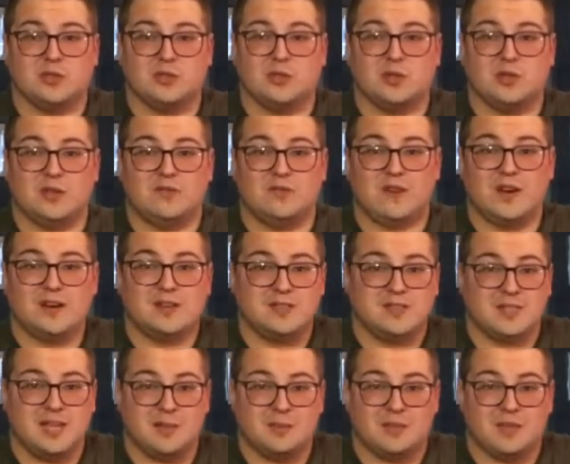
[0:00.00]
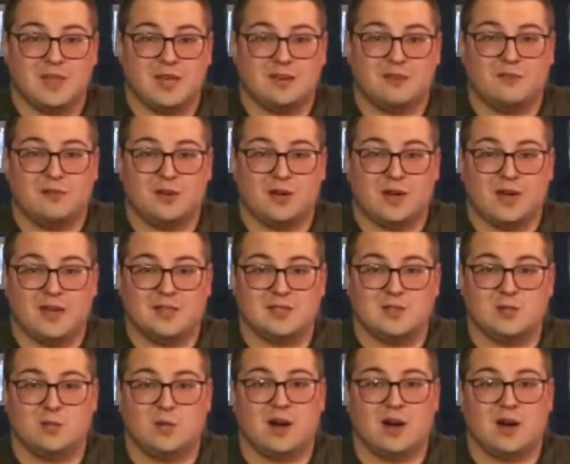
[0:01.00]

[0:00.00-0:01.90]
will do the very same thing for us